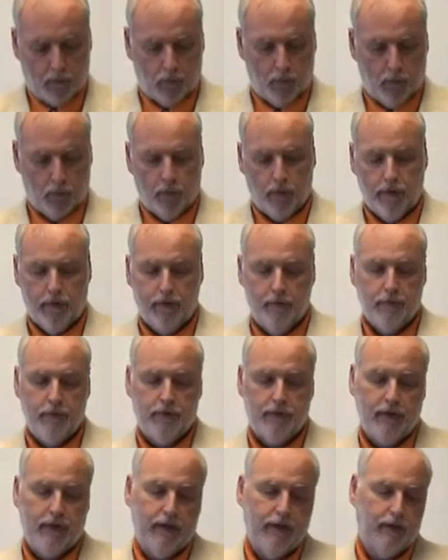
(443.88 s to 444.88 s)
one of them
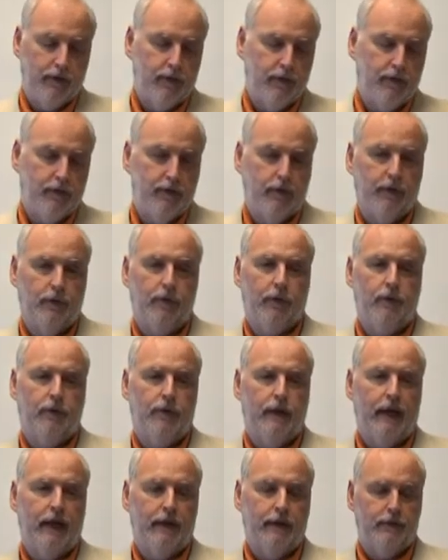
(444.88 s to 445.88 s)
is that you should
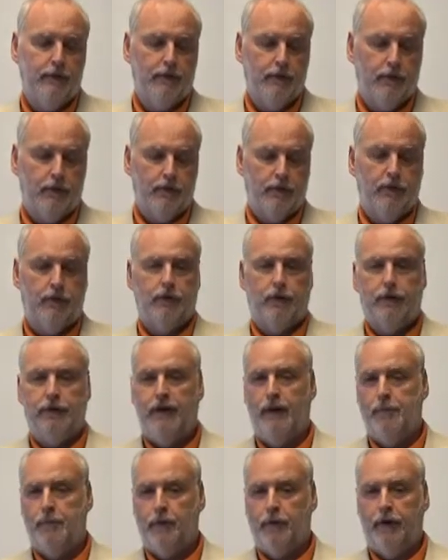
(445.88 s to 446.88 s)
learn how to construct
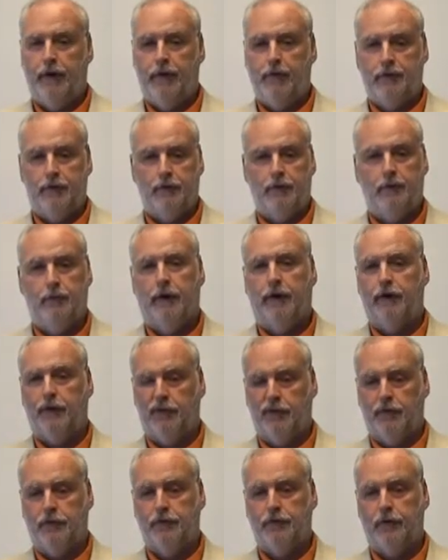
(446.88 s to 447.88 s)
apparatus and use
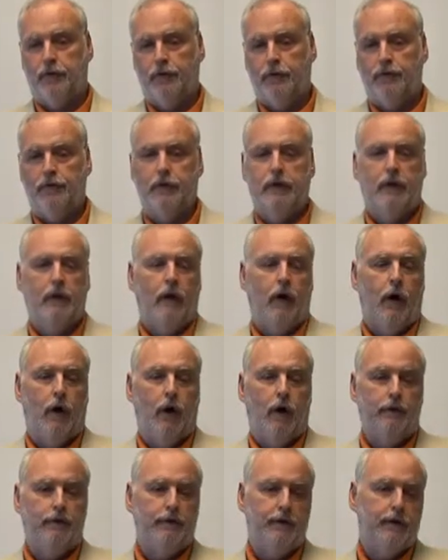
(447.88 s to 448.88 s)
microcontrollers
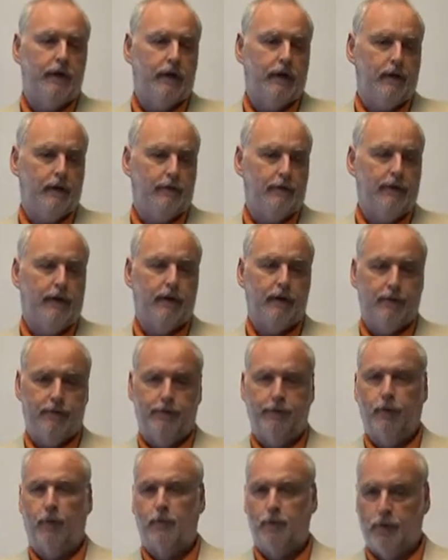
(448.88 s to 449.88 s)
often you're not going to find a
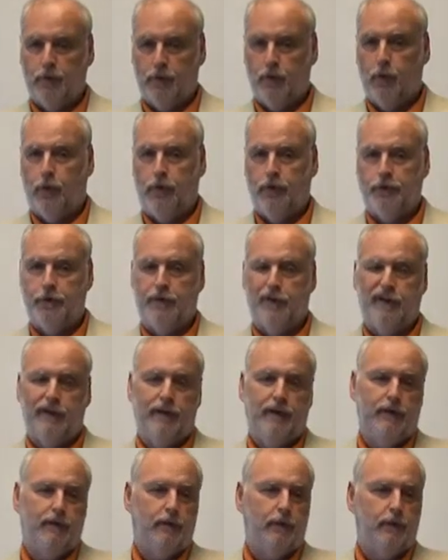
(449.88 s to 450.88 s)
formal course. You're
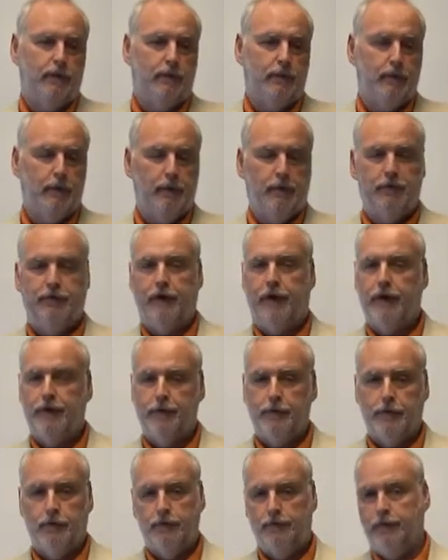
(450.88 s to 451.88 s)
going to either learn from your
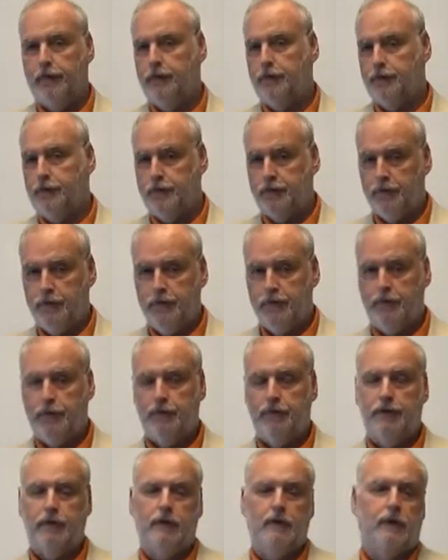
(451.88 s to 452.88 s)
advisor, fellow
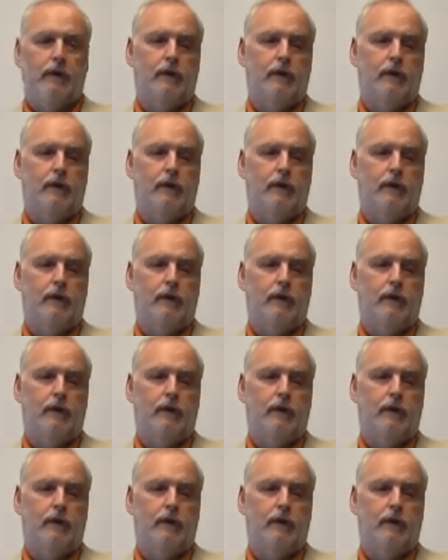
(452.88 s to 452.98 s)
students,